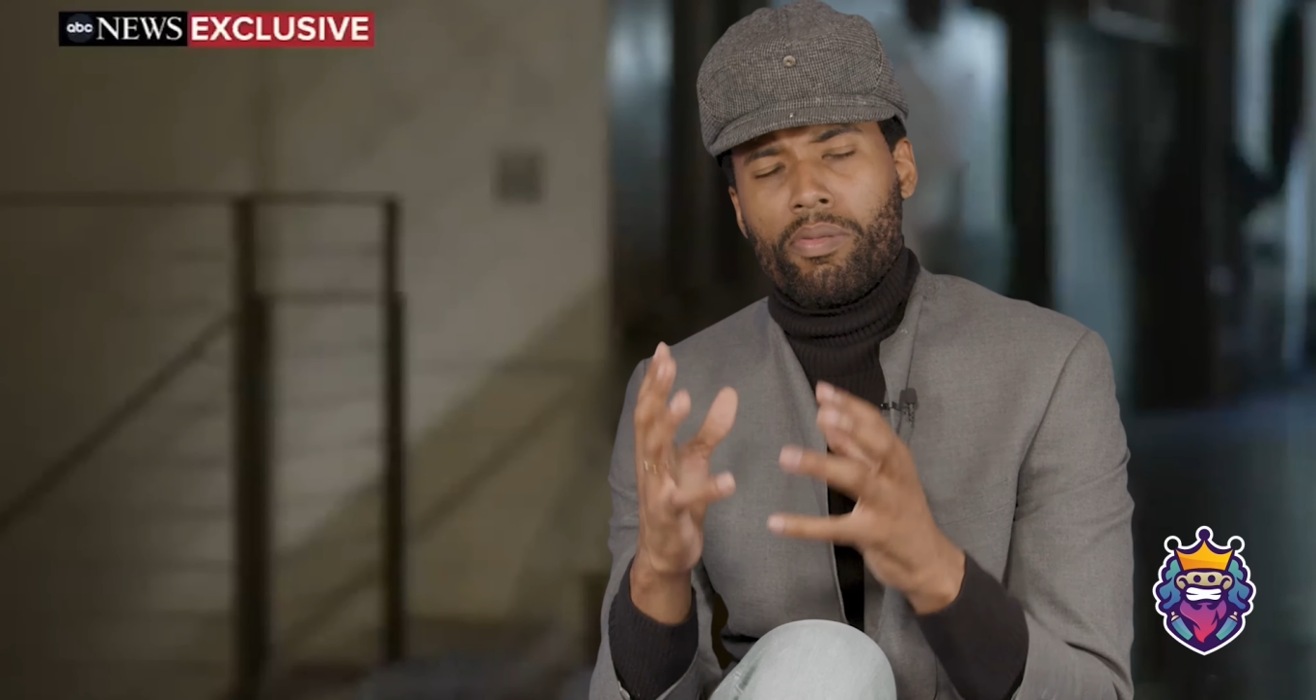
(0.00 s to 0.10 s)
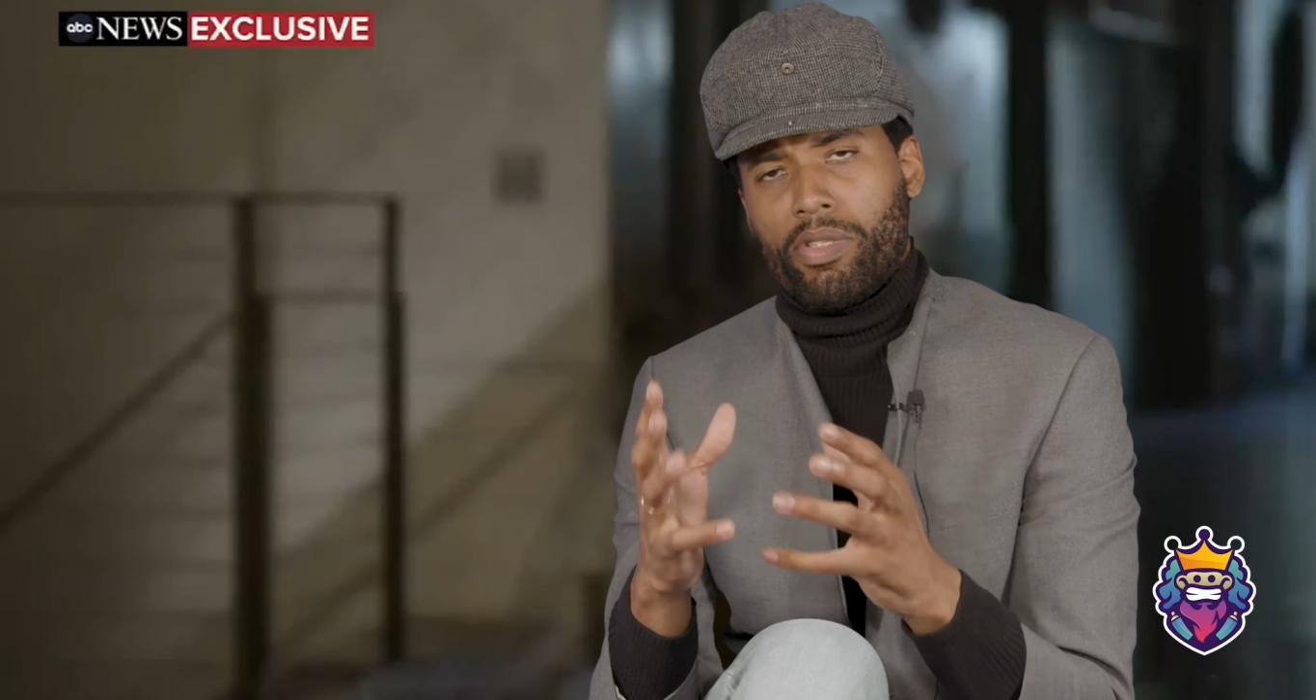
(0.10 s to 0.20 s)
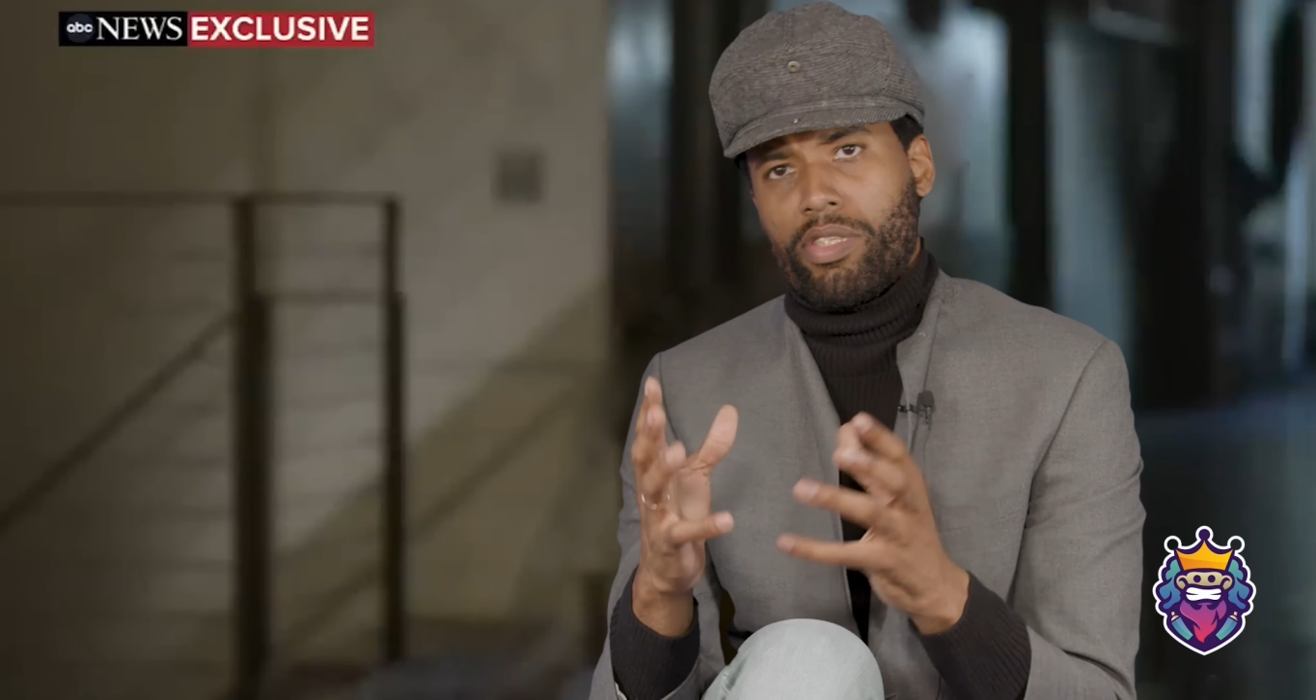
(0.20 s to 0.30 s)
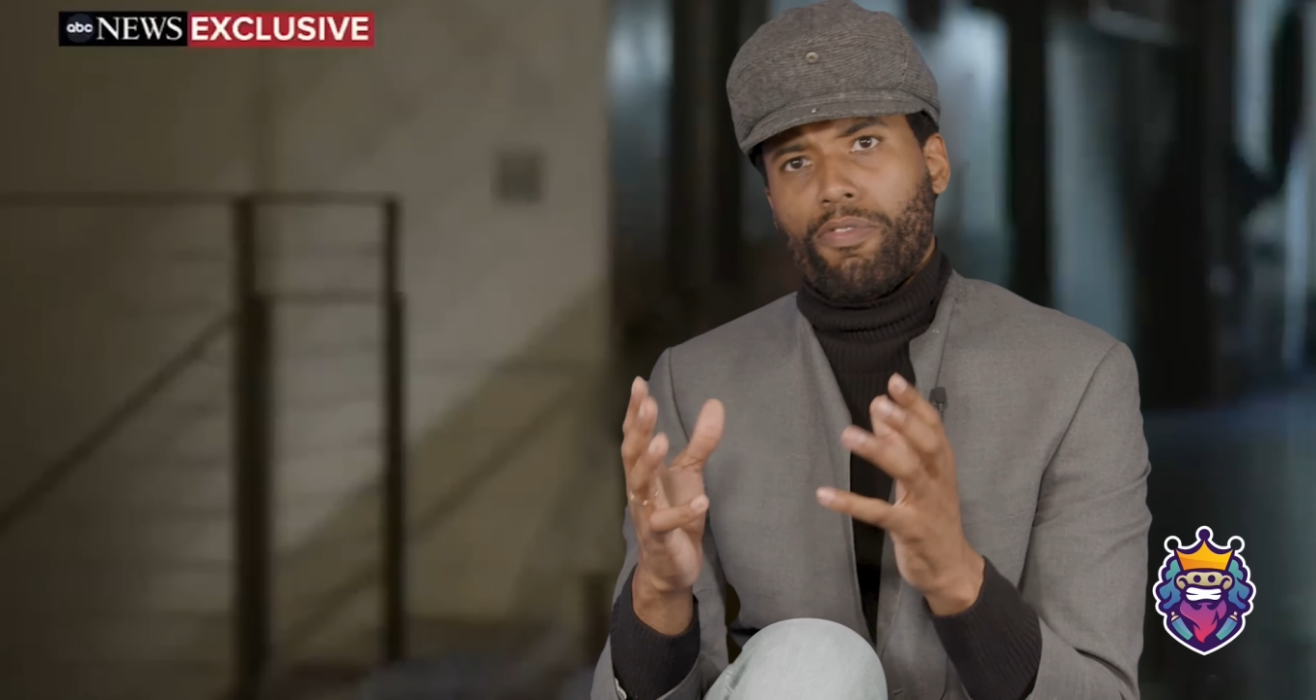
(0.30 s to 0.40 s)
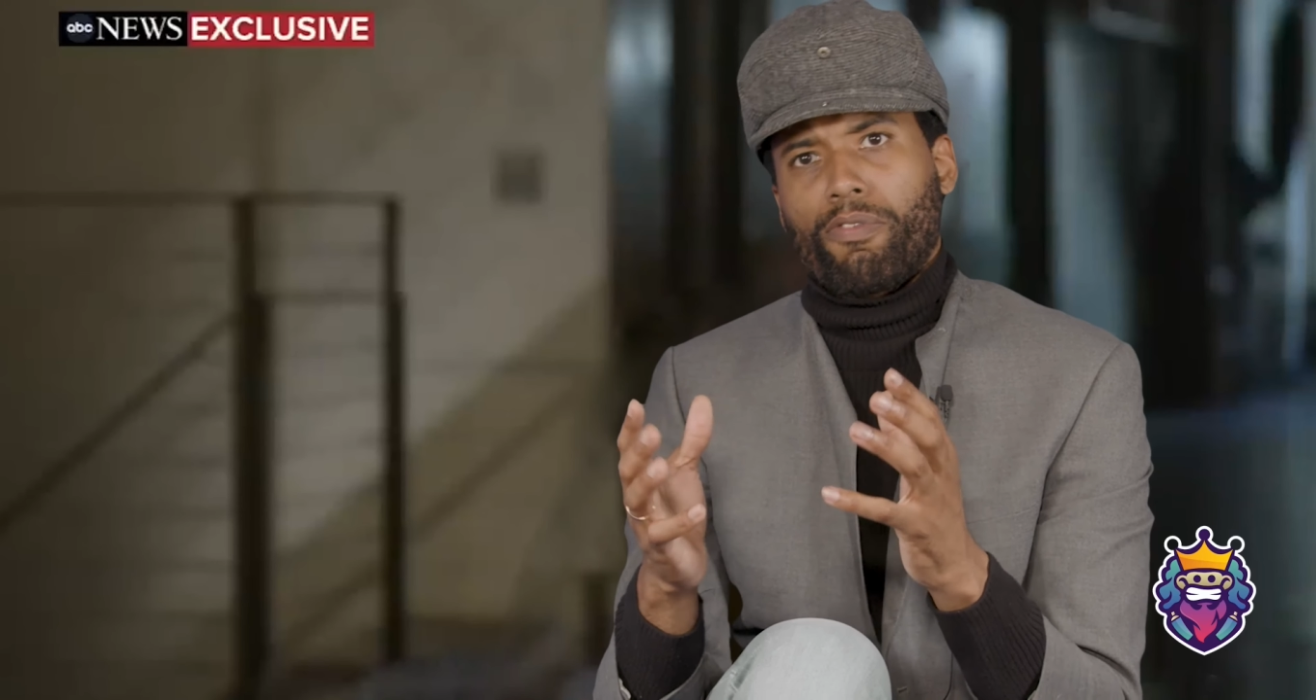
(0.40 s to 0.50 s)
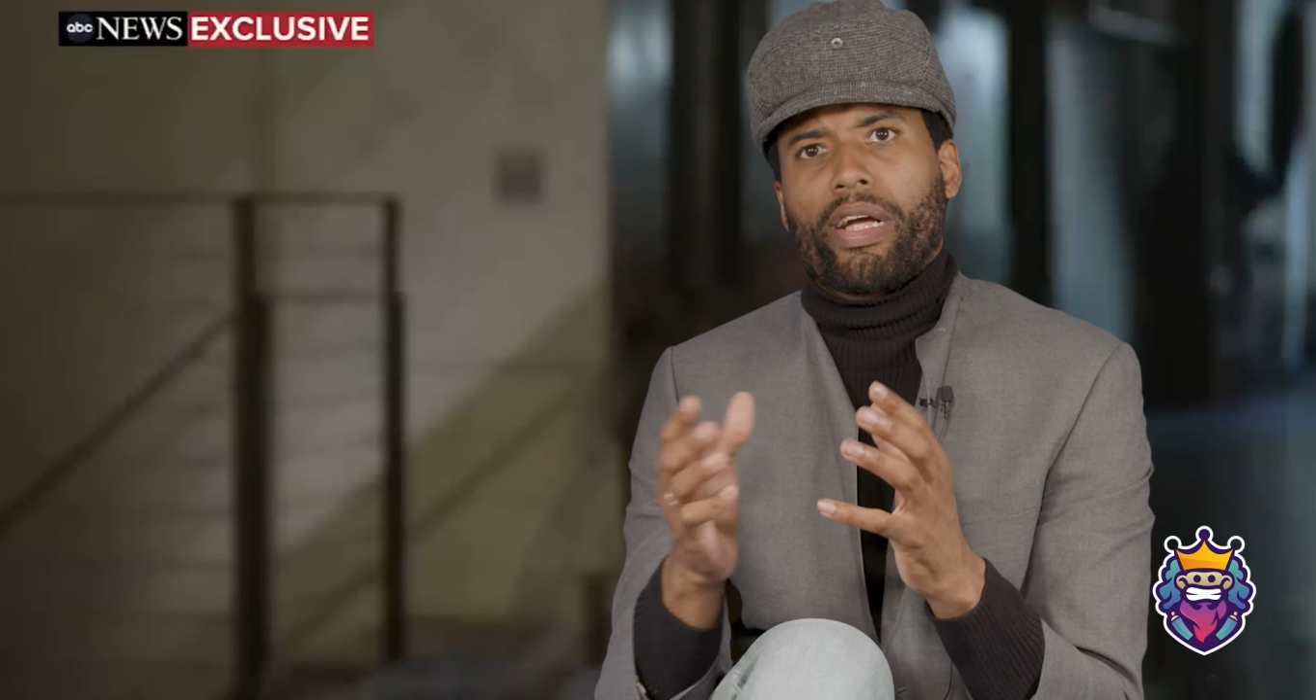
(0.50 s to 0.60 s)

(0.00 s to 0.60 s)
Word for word: civil